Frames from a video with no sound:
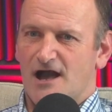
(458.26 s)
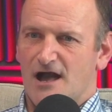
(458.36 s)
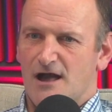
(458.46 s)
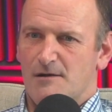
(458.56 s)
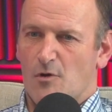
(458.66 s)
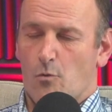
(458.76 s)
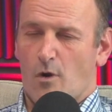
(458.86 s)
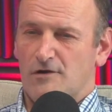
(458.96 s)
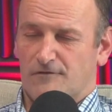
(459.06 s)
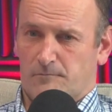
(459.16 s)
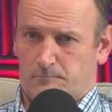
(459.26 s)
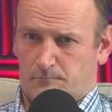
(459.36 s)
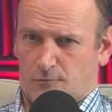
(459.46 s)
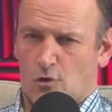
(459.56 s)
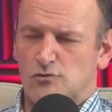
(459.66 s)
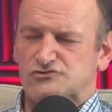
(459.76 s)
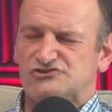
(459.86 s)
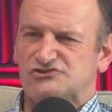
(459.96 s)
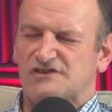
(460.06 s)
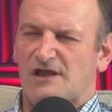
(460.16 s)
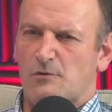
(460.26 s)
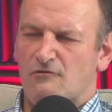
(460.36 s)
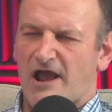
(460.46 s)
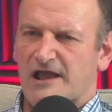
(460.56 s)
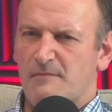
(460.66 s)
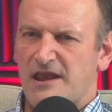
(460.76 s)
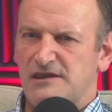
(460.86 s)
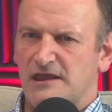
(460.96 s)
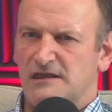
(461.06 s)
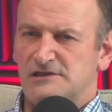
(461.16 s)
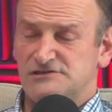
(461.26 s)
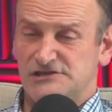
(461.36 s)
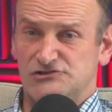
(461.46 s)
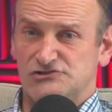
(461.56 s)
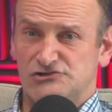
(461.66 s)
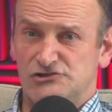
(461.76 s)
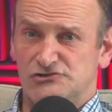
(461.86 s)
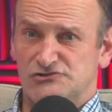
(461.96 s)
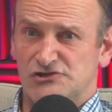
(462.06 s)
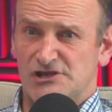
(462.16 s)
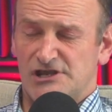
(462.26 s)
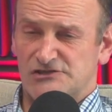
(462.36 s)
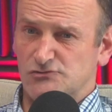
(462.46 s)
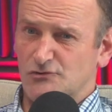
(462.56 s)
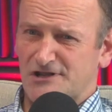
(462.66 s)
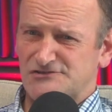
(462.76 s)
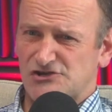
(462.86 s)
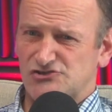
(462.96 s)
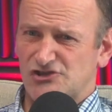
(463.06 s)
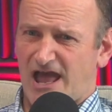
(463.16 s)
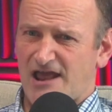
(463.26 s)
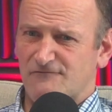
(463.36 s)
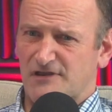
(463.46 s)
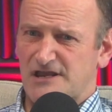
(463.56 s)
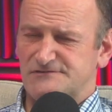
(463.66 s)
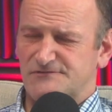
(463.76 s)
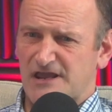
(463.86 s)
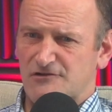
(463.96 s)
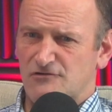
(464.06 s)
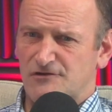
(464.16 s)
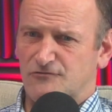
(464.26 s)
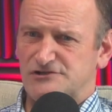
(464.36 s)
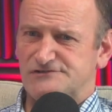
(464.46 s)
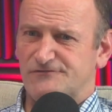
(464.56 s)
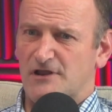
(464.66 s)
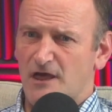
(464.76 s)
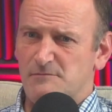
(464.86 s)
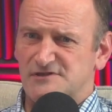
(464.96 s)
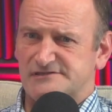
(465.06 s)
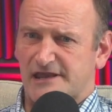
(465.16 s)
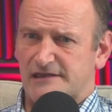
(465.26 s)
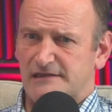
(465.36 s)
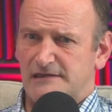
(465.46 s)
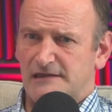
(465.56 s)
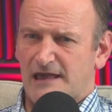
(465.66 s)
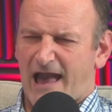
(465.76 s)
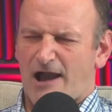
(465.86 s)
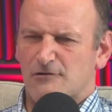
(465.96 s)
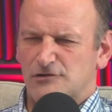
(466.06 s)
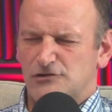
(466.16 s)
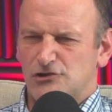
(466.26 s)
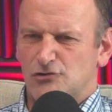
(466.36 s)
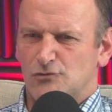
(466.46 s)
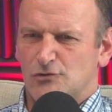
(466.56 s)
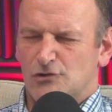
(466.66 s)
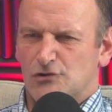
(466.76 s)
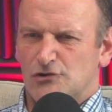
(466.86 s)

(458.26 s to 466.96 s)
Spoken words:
One of the courses that they were recommending teachers use is an organization that advocates for getting rid of Christopher Columbus Day. How can you